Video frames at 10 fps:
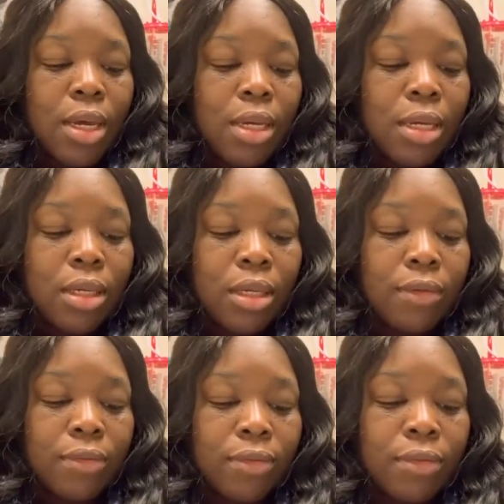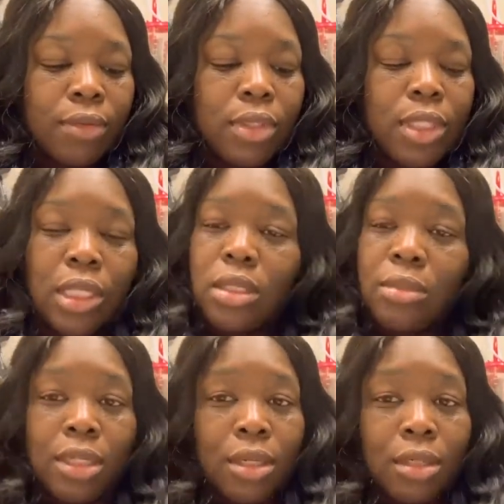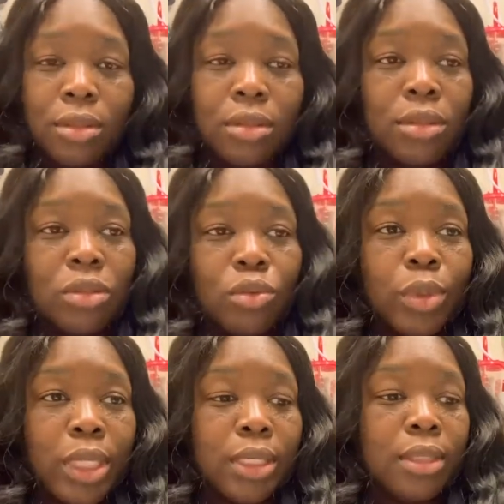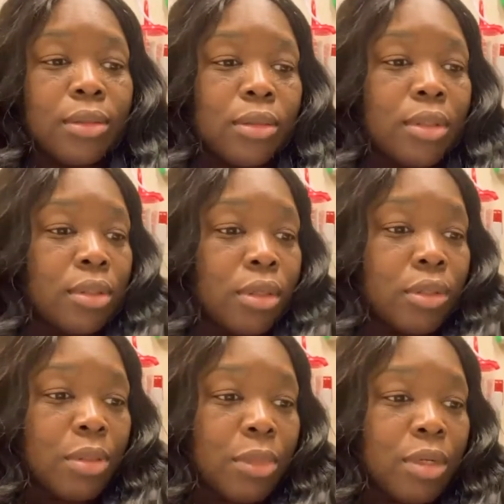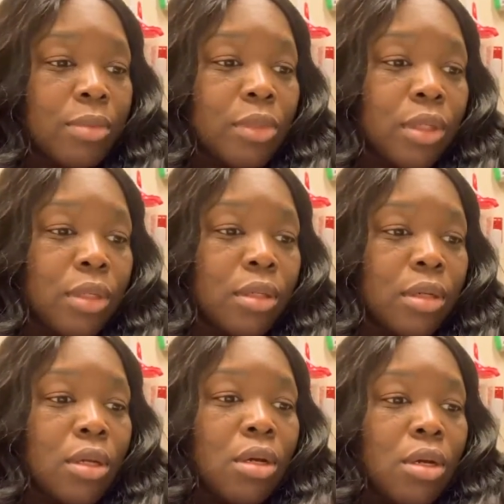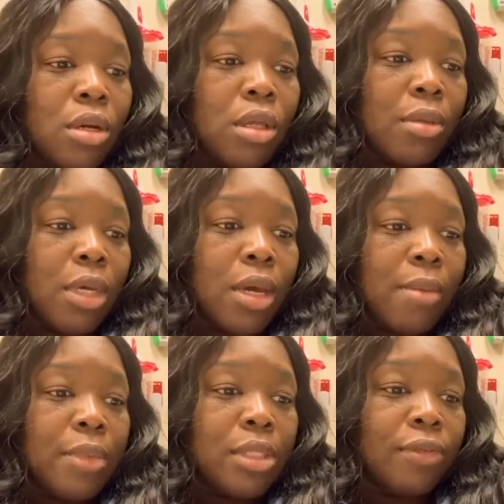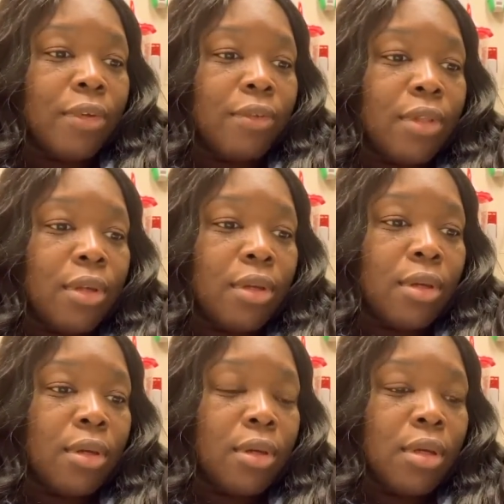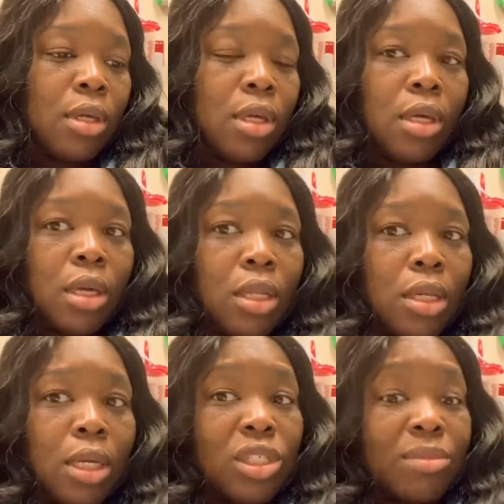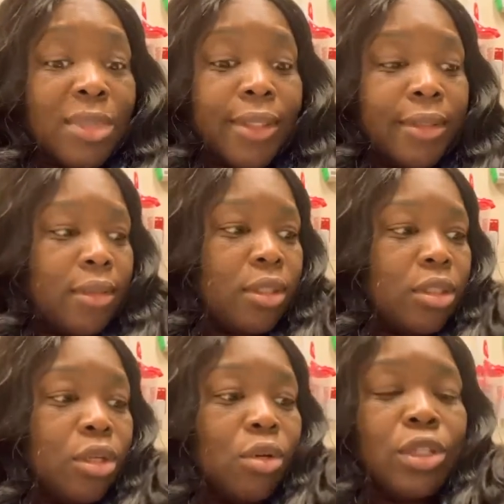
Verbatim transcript: I need to give, send it to my doctor. So when I, the nurse come in here, I'm going to need her to give me copies of everything, and then I should be good to go.